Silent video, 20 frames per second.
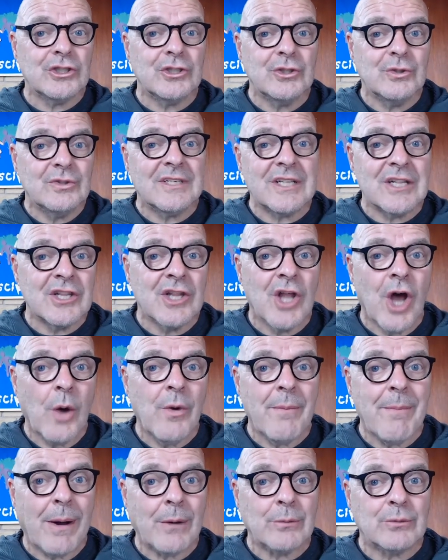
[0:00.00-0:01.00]
you didn't know
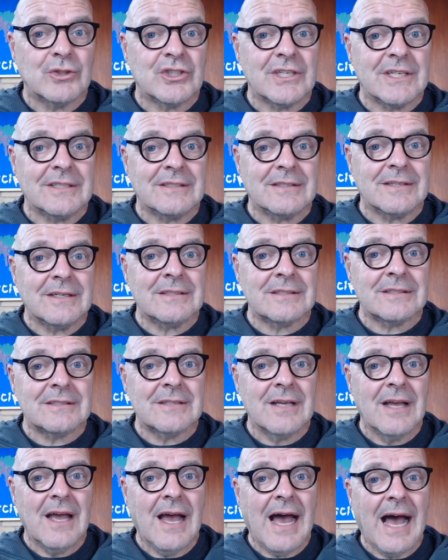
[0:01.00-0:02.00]
about Jesus,
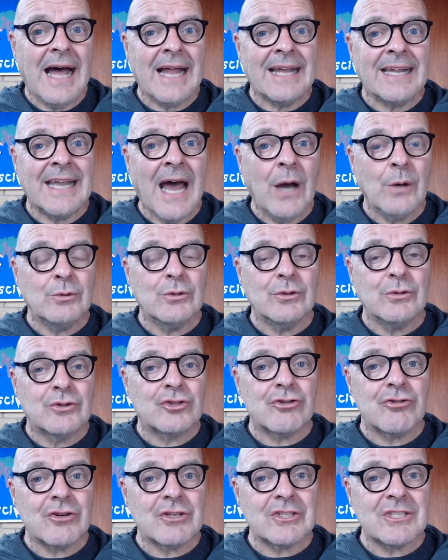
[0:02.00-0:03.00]
and now you
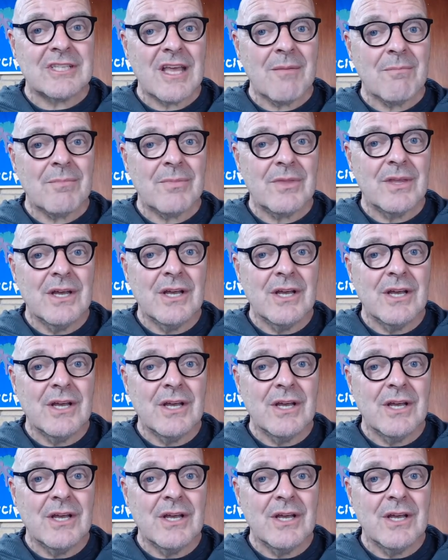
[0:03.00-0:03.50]
trust him.